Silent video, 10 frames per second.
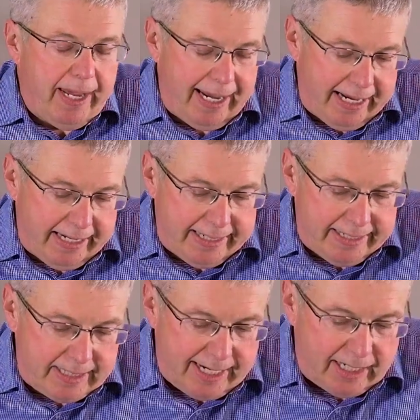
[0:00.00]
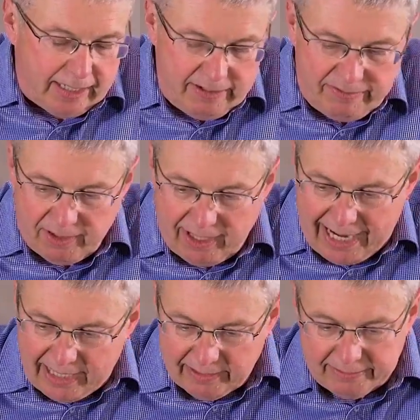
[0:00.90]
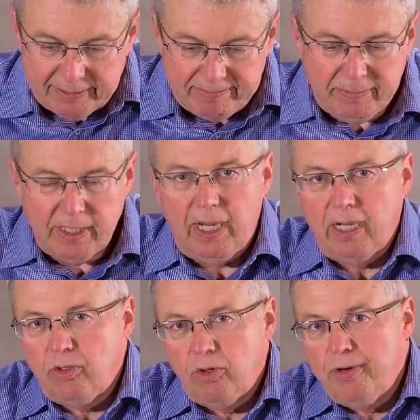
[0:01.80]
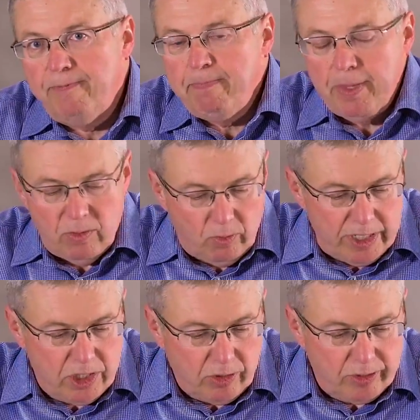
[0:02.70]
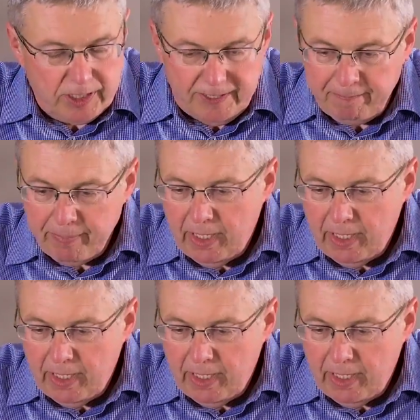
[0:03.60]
and secondly, for lack of good resourcing.